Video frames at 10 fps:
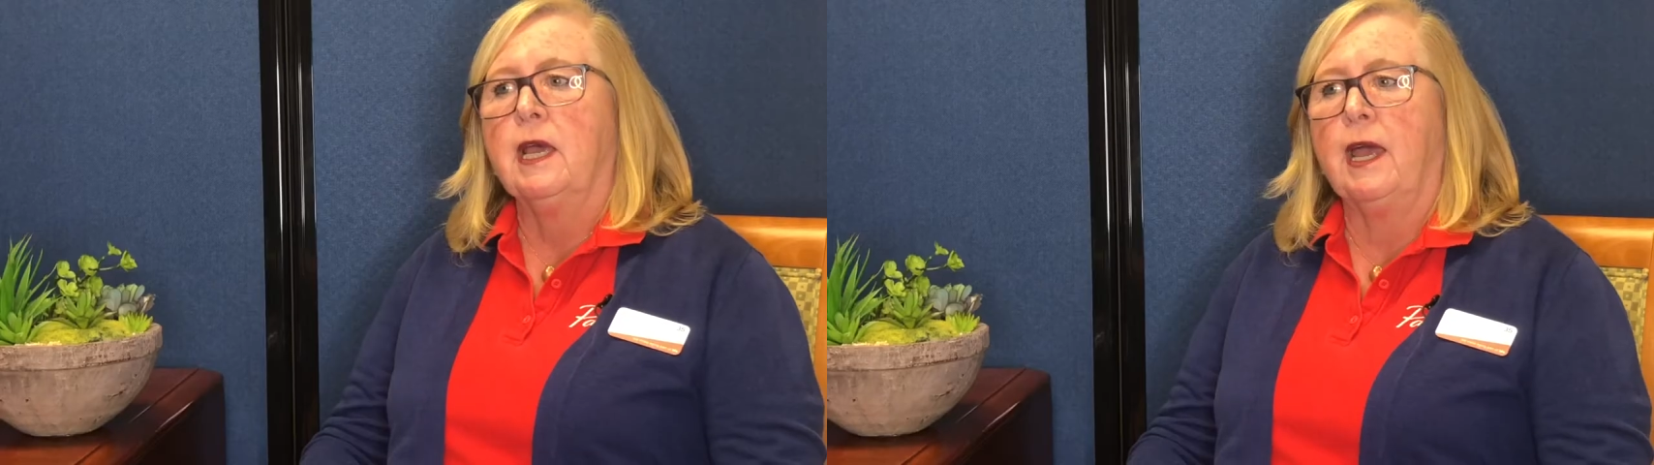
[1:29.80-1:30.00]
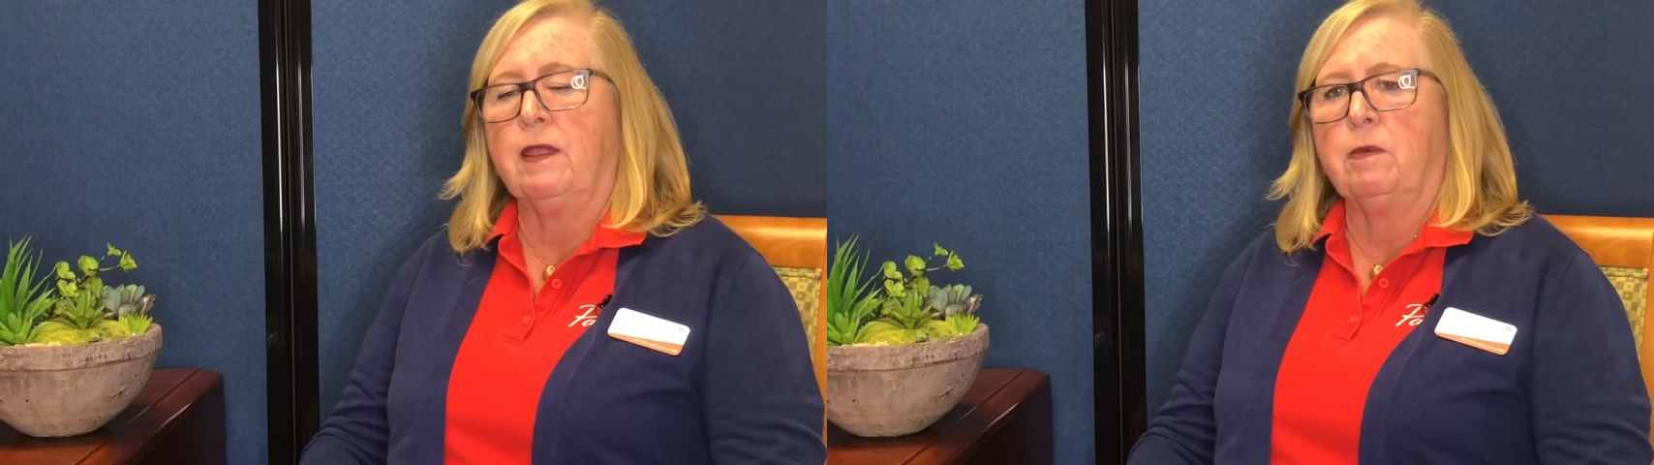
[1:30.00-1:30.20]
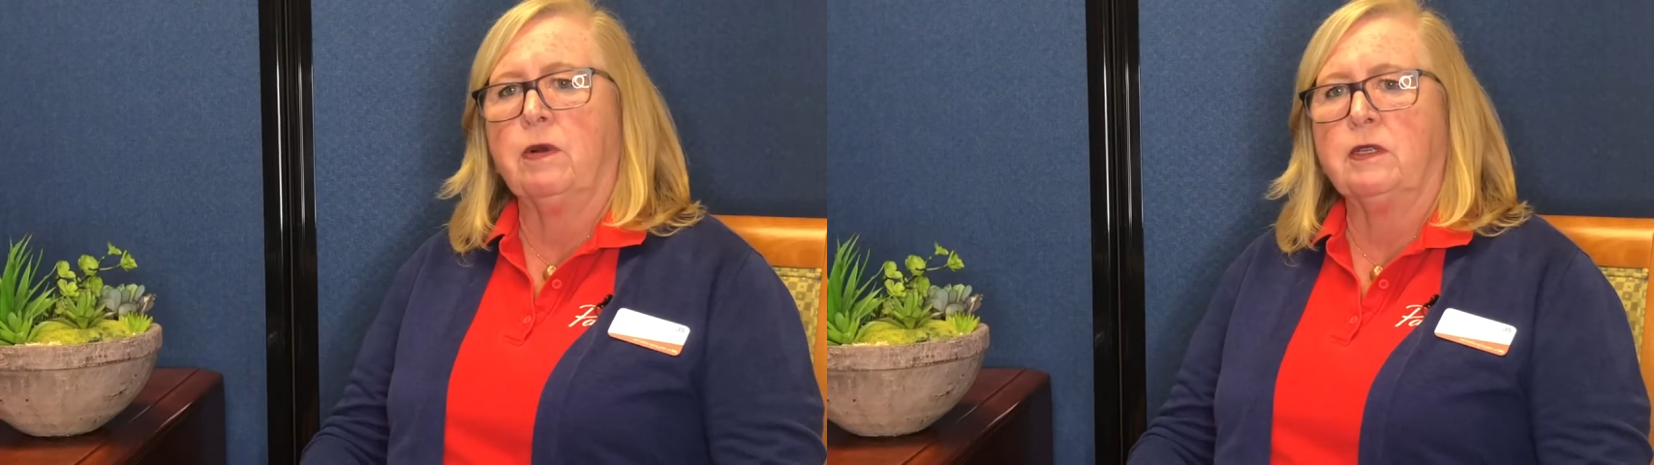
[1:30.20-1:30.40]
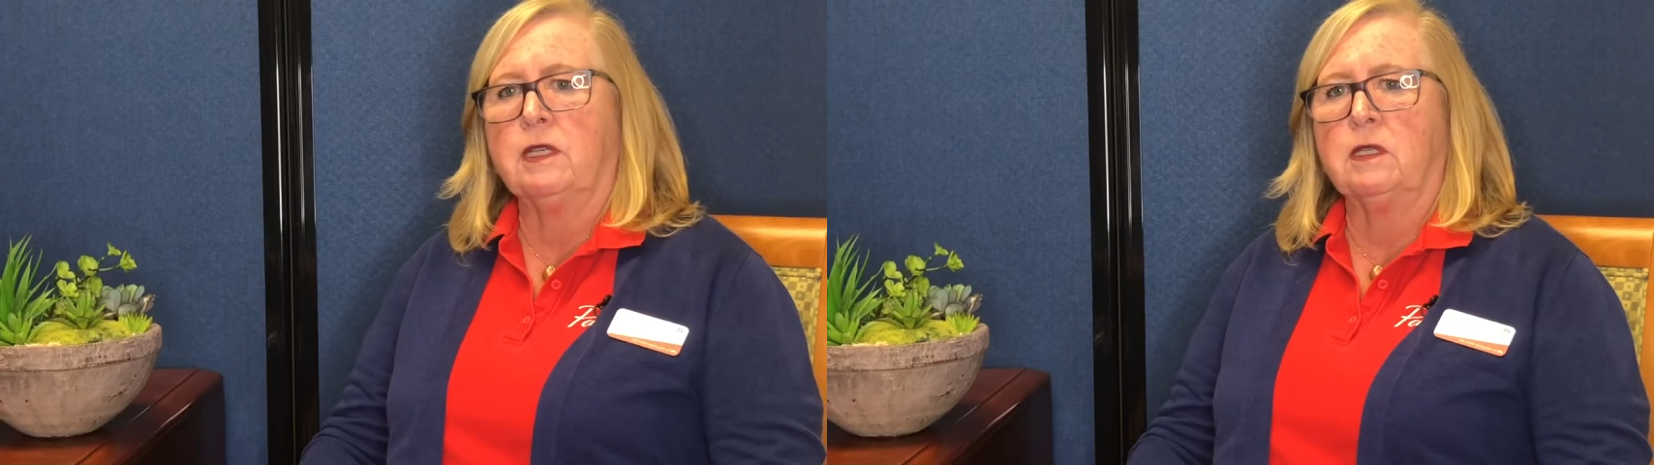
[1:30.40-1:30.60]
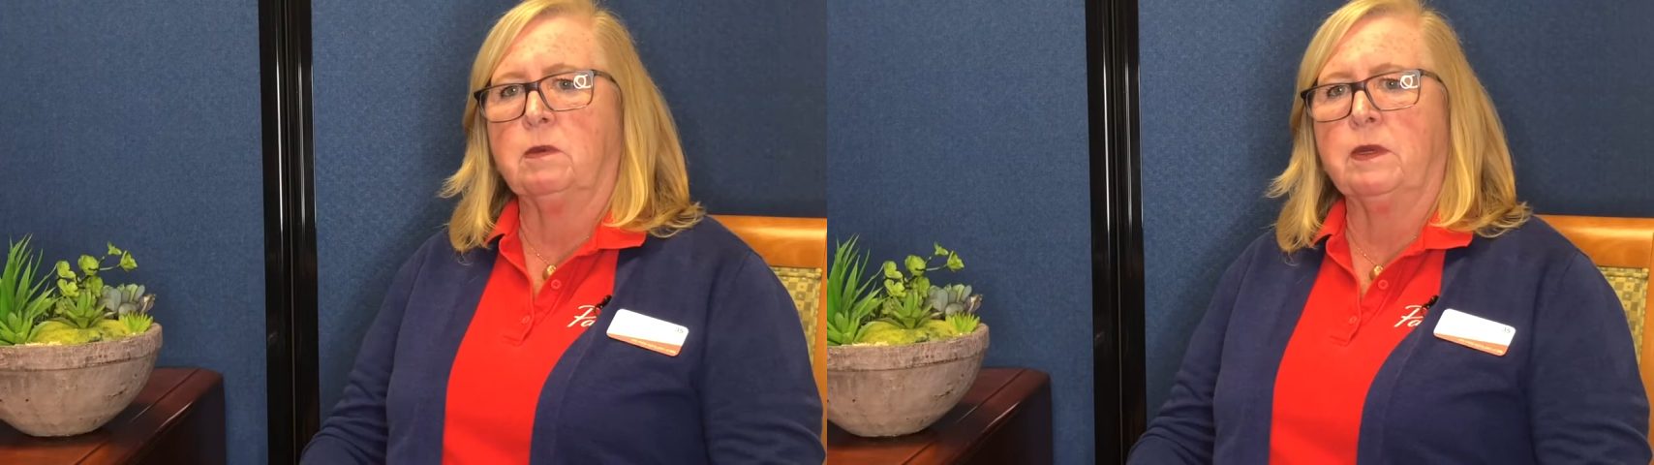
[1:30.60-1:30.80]
and the
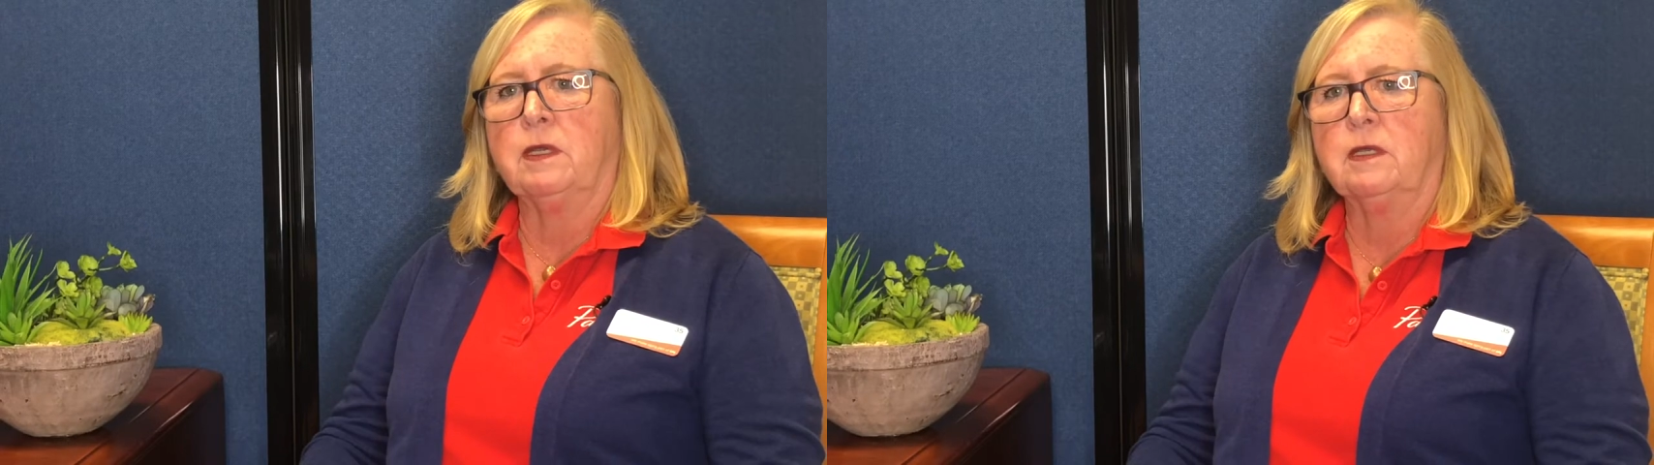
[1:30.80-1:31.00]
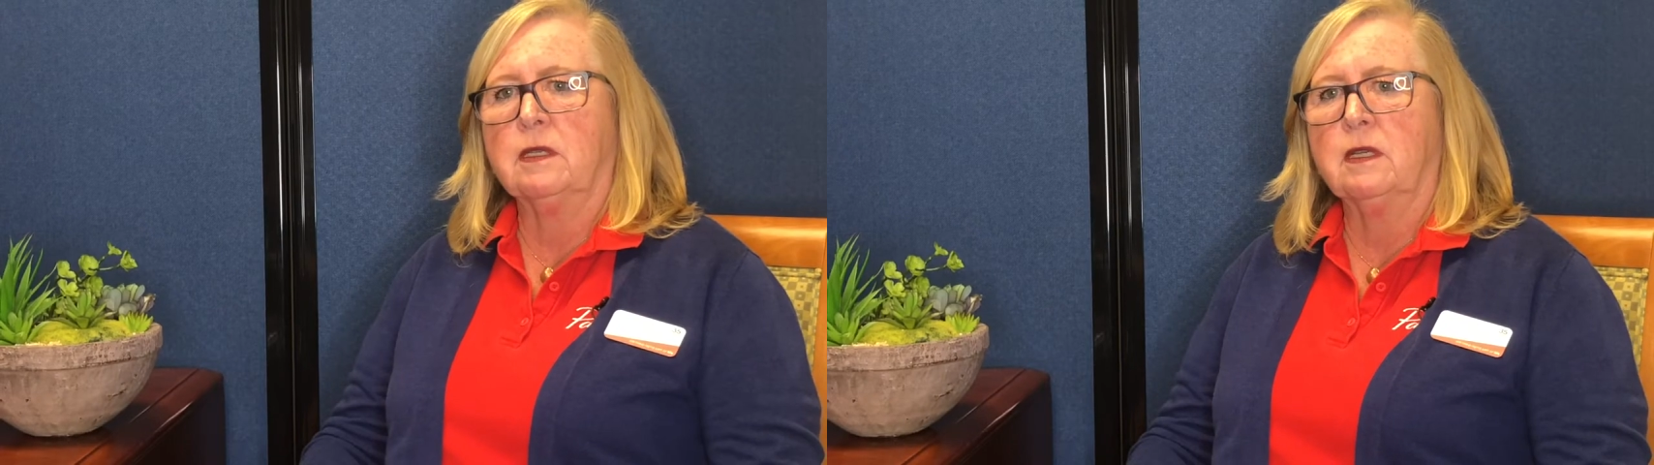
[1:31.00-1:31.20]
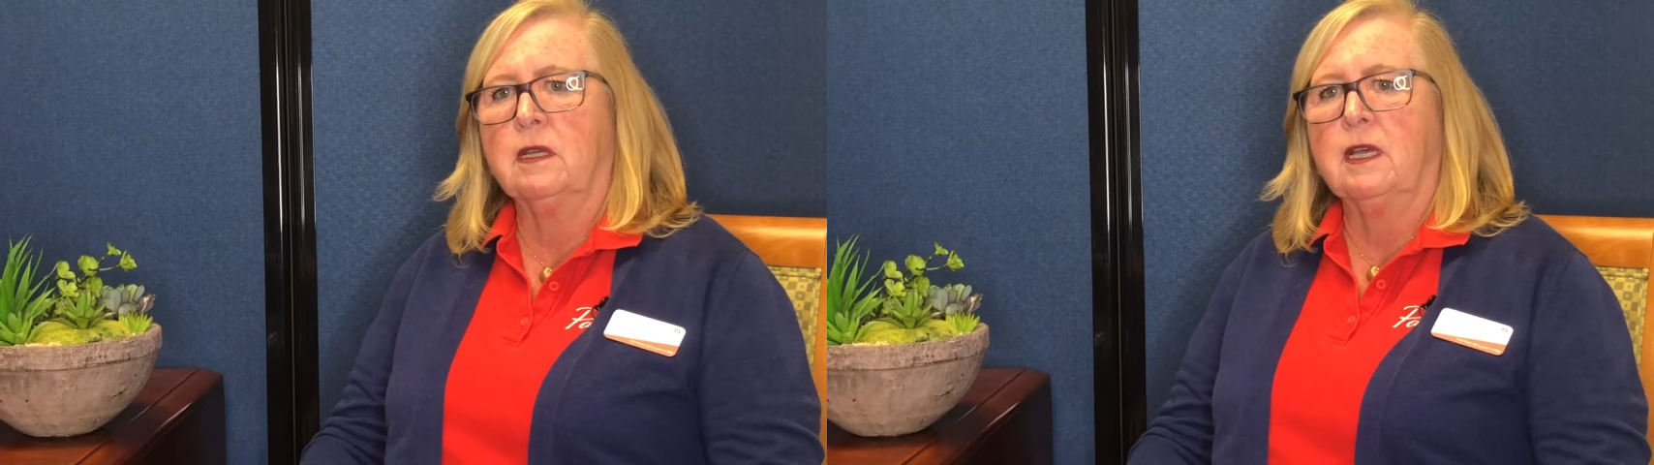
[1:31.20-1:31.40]
participant.